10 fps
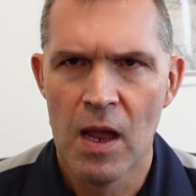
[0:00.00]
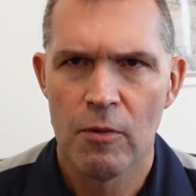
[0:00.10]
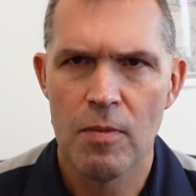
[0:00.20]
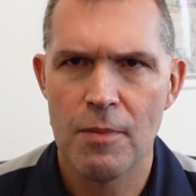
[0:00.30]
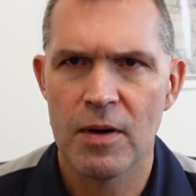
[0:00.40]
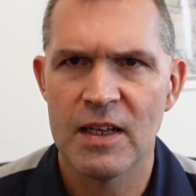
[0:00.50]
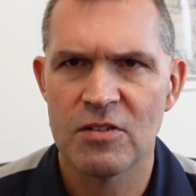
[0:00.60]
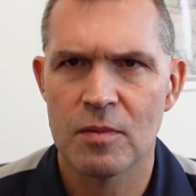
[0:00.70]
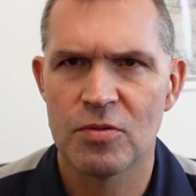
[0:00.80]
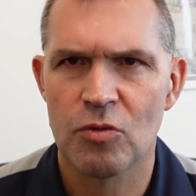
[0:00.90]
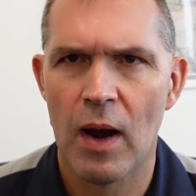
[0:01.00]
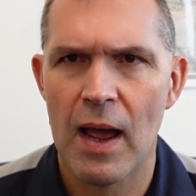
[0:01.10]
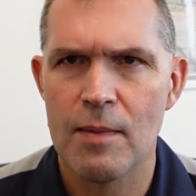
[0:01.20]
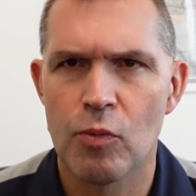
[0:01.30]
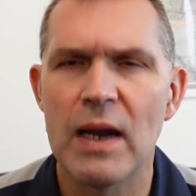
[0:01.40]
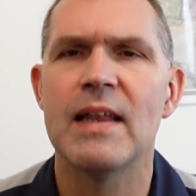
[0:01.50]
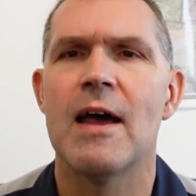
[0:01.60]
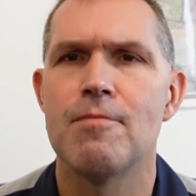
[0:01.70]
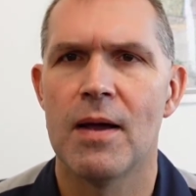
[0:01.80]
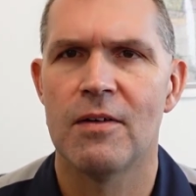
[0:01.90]
Remember, hit subscribe, ring
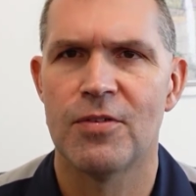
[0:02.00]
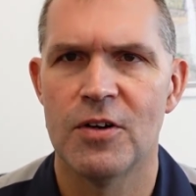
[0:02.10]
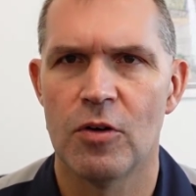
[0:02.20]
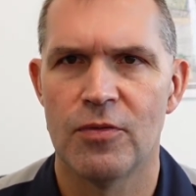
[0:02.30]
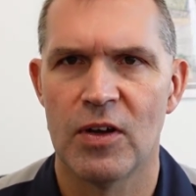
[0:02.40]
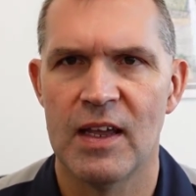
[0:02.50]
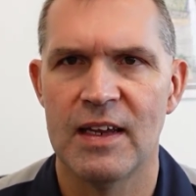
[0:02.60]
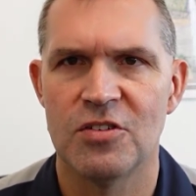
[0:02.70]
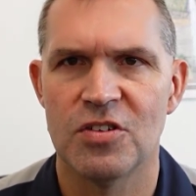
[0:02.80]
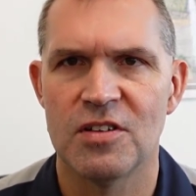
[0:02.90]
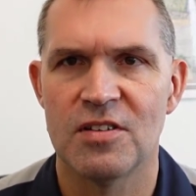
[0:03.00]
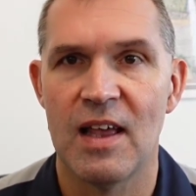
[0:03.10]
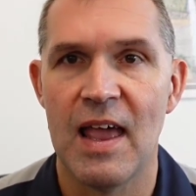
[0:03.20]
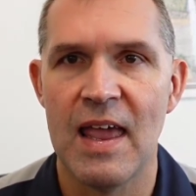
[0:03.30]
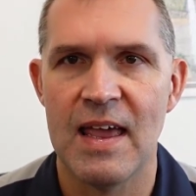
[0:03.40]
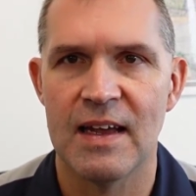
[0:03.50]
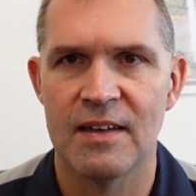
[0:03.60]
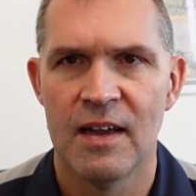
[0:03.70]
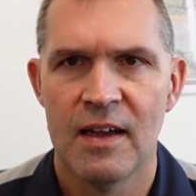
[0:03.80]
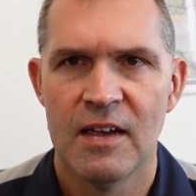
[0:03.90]
that bell for notifications,
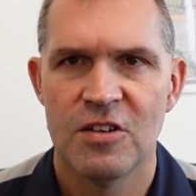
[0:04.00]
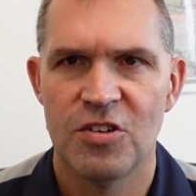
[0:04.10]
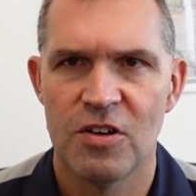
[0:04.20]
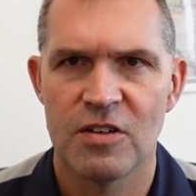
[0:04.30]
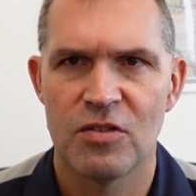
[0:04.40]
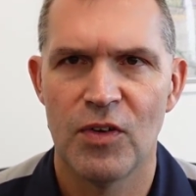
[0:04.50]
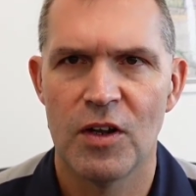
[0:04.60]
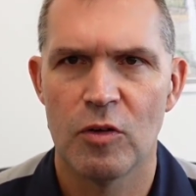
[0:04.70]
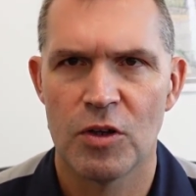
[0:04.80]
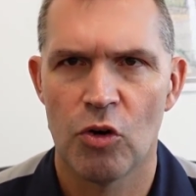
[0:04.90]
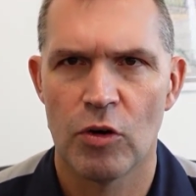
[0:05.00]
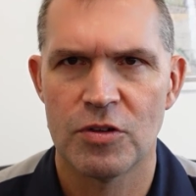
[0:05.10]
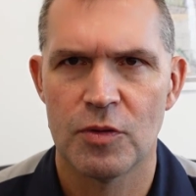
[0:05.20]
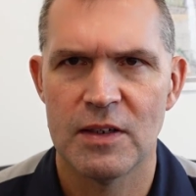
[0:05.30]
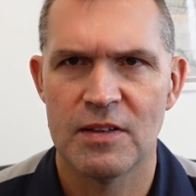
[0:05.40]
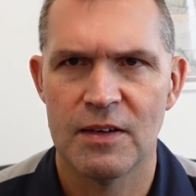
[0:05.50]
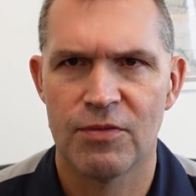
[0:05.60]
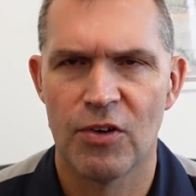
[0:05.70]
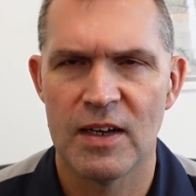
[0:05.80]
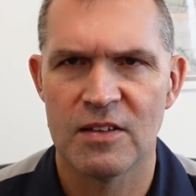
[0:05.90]
and share this video with your horse racing
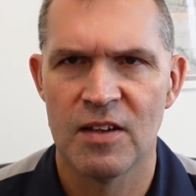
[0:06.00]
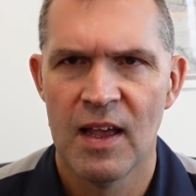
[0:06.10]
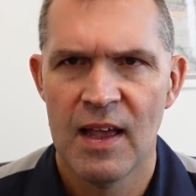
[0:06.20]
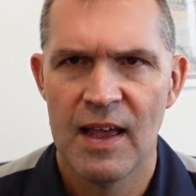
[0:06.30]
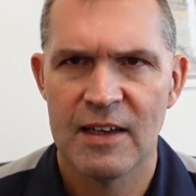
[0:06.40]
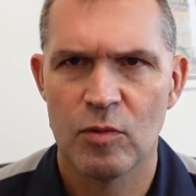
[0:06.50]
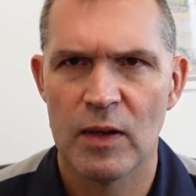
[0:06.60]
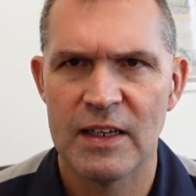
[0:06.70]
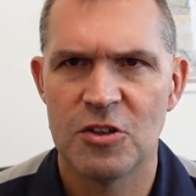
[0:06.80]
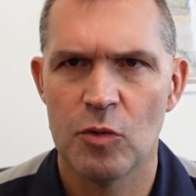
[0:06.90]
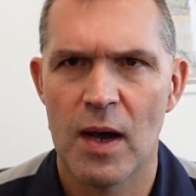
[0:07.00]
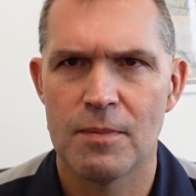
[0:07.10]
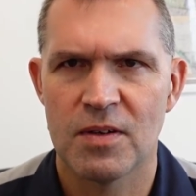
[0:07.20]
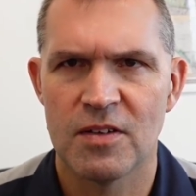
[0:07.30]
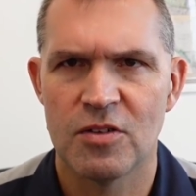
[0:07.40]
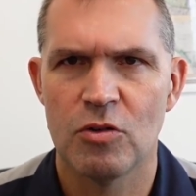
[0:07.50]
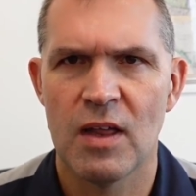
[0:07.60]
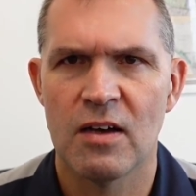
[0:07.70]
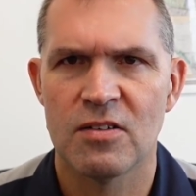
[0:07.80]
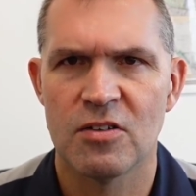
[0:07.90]
friends as we lead you up to the
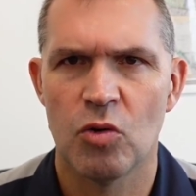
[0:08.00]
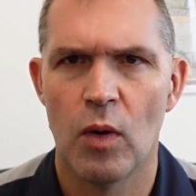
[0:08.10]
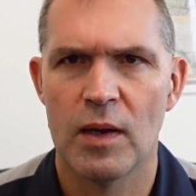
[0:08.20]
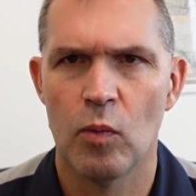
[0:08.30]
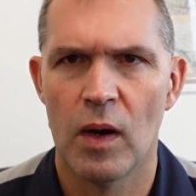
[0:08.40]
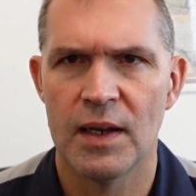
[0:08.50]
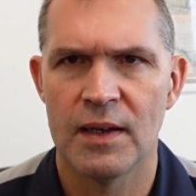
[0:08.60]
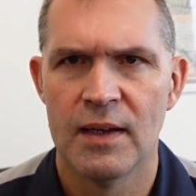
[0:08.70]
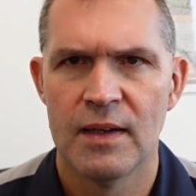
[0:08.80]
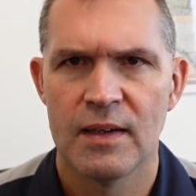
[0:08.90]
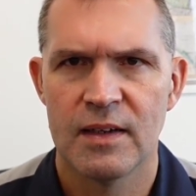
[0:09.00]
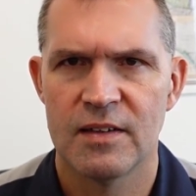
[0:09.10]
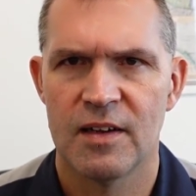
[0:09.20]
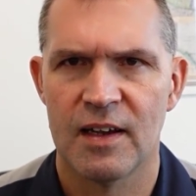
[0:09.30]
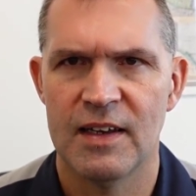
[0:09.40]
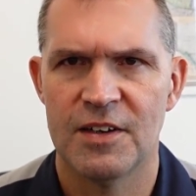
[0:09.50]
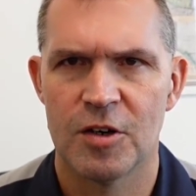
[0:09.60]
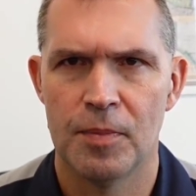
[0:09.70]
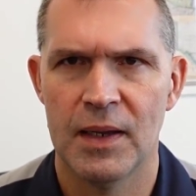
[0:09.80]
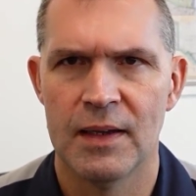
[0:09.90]
2021 Kentucky
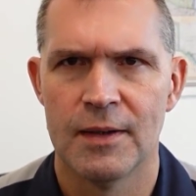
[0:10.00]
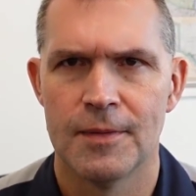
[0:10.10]
Derby.